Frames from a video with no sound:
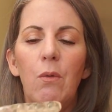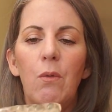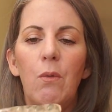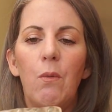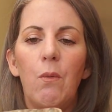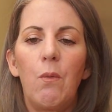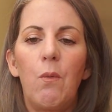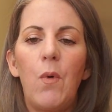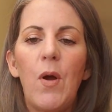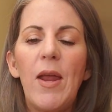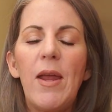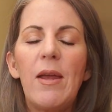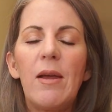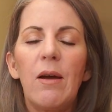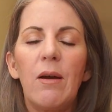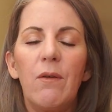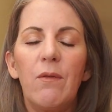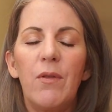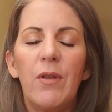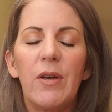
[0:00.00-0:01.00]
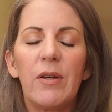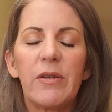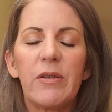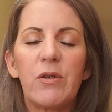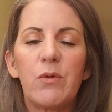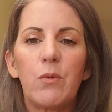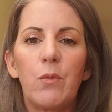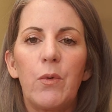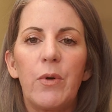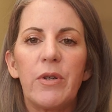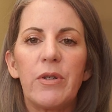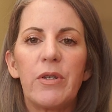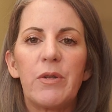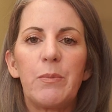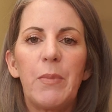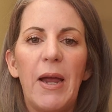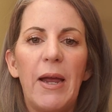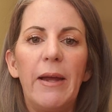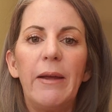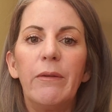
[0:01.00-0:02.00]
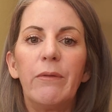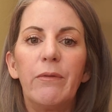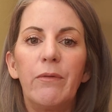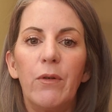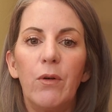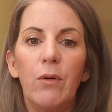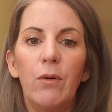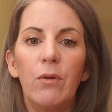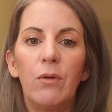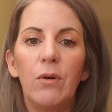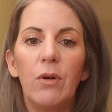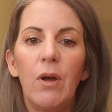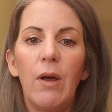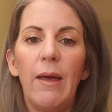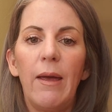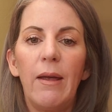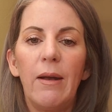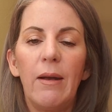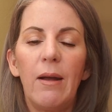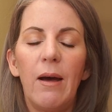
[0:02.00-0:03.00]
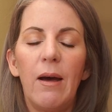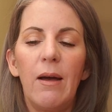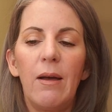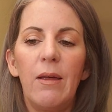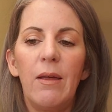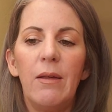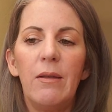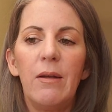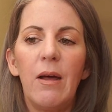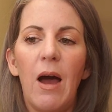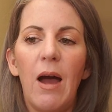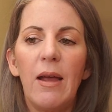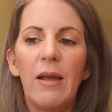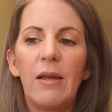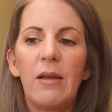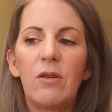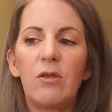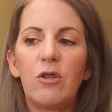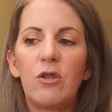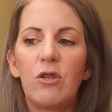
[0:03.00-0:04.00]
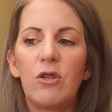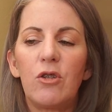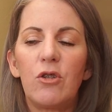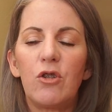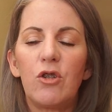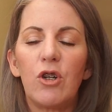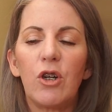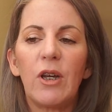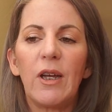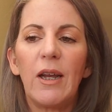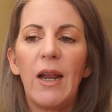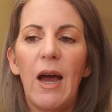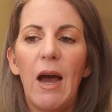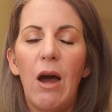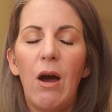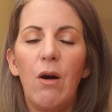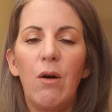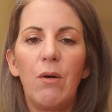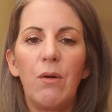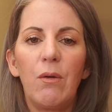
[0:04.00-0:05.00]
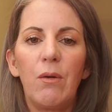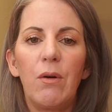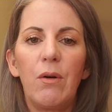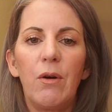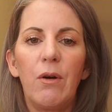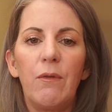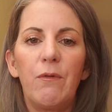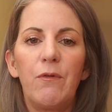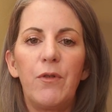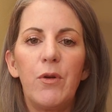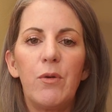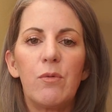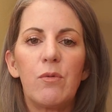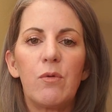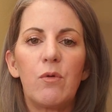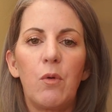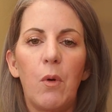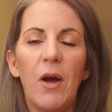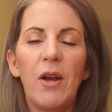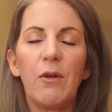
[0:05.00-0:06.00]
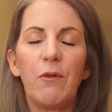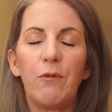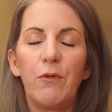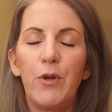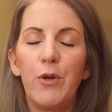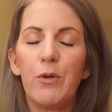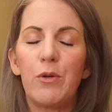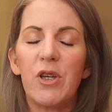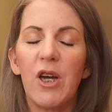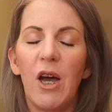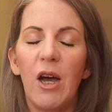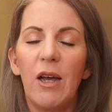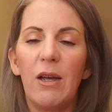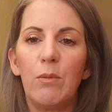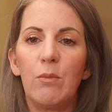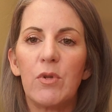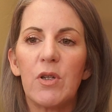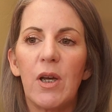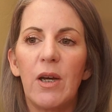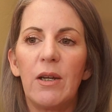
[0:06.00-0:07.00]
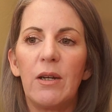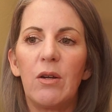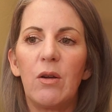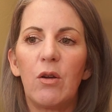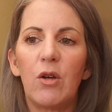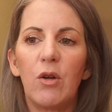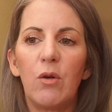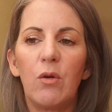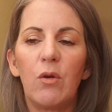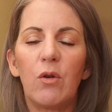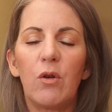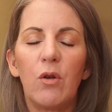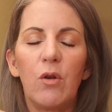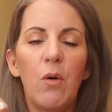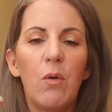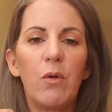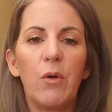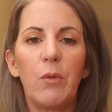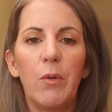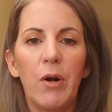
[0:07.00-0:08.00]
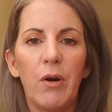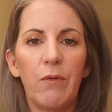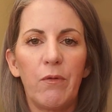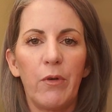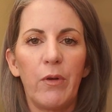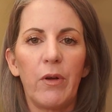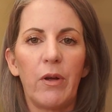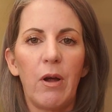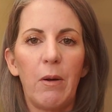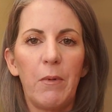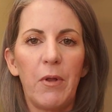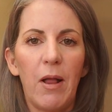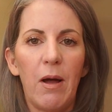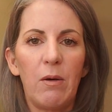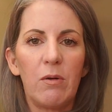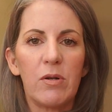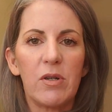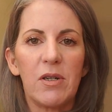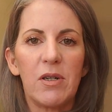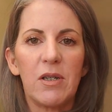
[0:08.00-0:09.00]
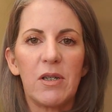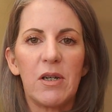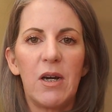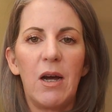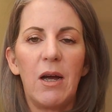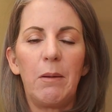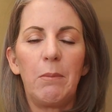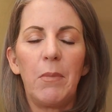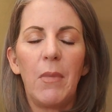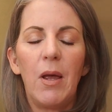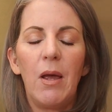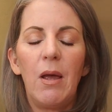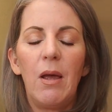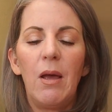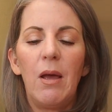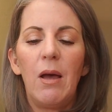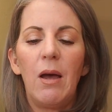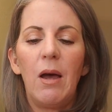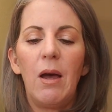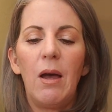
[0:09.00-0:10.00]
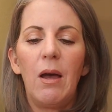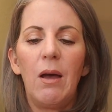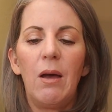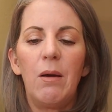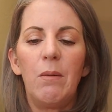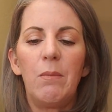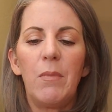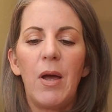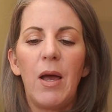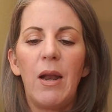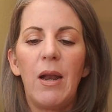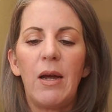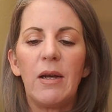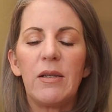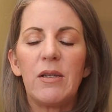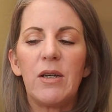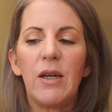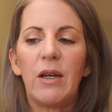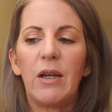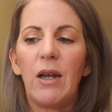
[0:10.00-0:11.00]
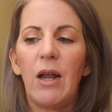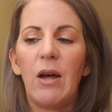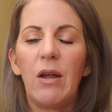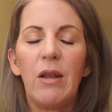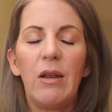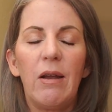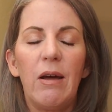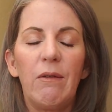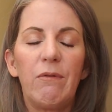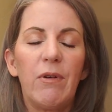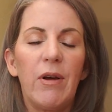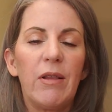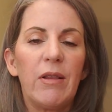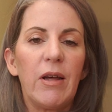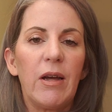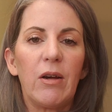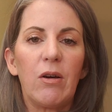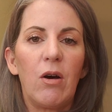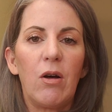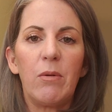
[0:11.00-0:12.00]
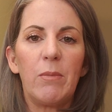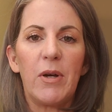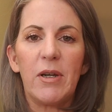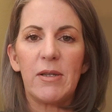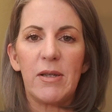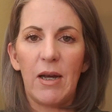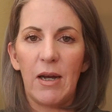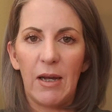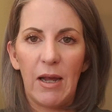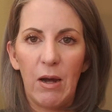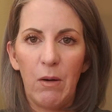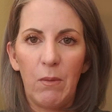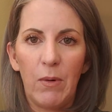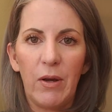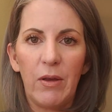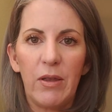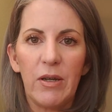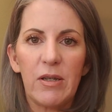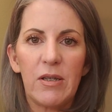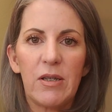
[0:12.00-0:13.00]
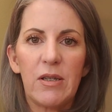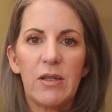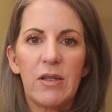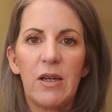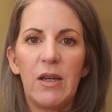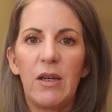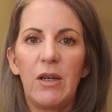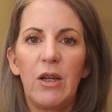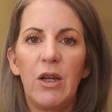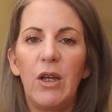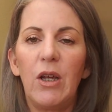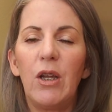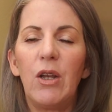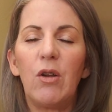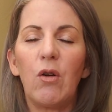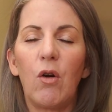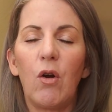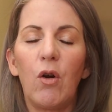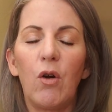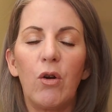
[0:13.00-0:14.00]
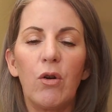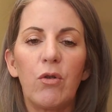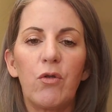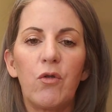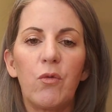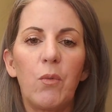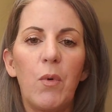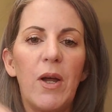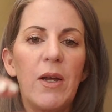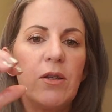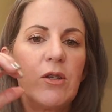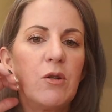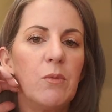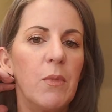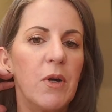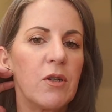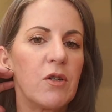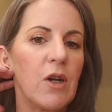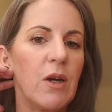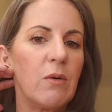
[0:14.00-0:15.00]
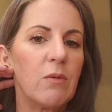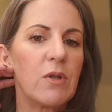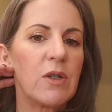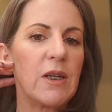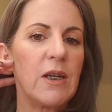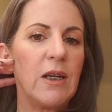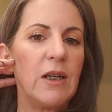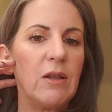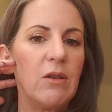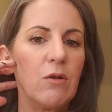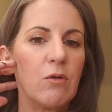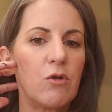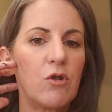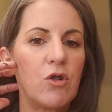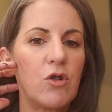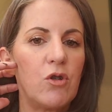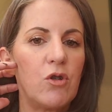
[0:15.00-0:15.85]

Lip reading: week of this was painful, and I took it out quite a few times. I could only wear it for a couple hours at a time. And I take it out, and I called him. I said, I can't wear this. It hurts way too much. I was getting those